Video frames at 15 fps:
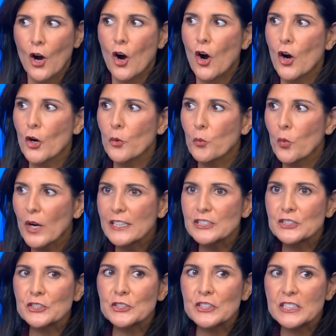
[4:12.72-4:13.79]
Our
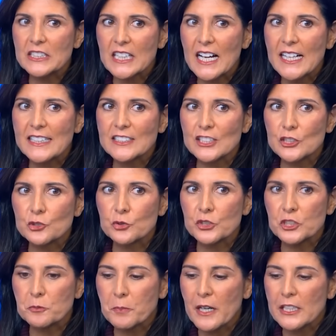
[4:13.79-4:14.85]
Western alliance that's
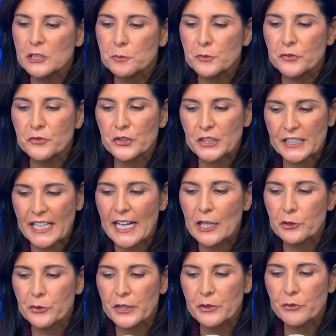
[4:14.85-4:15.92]
responsible for
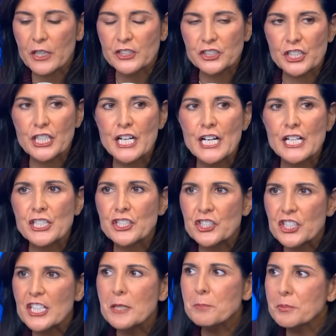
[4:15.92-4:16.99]
countering Russia,
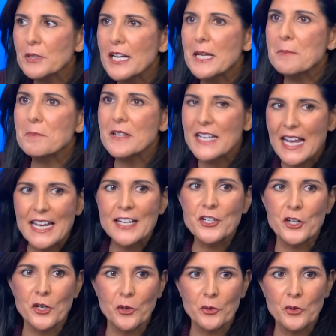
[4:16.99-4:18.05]
she blamed
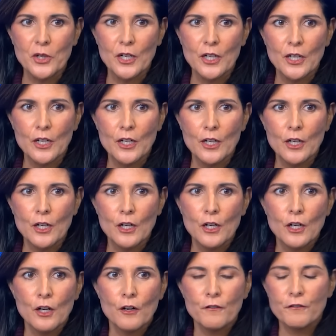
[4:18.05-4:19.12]
NATO
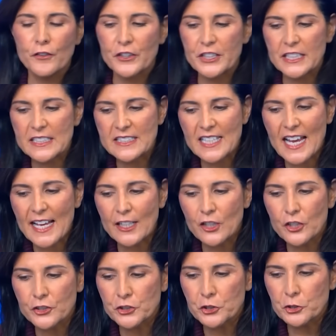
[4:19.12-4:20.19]
for the attack
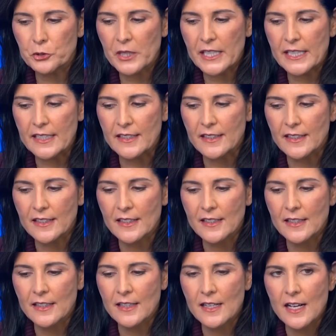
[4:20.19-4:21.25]
on Ukraine.
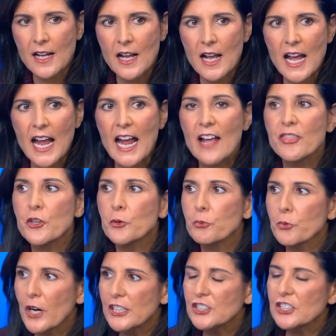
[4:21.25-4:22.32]
And the
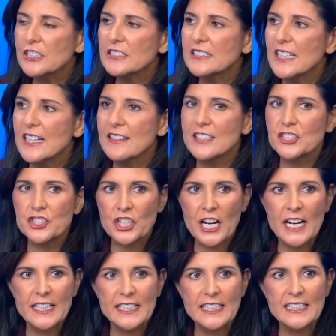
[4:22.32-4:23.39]
Russians and the
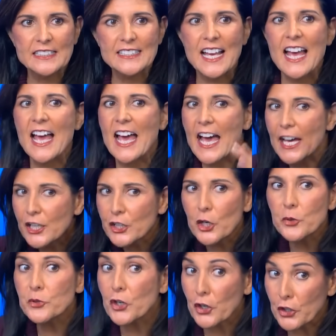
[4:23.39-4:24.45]
Chinese
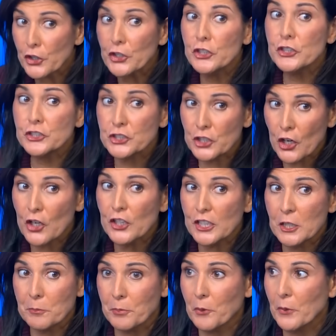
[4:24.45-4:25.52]
echoed her
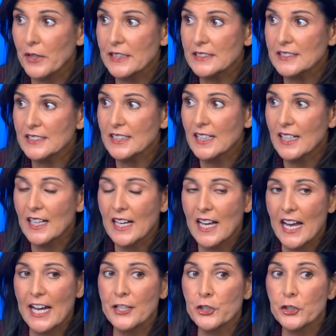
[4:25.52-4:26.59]
talking points
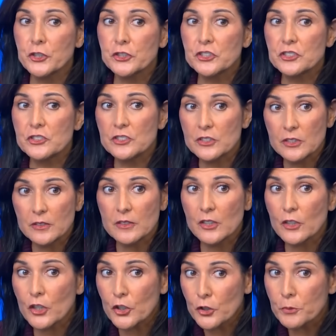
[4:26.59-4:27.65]
and
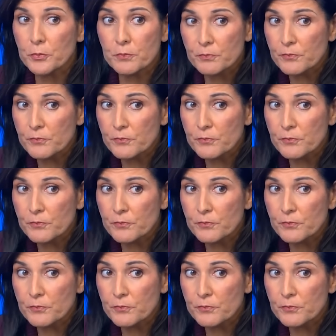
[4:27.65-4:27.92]
her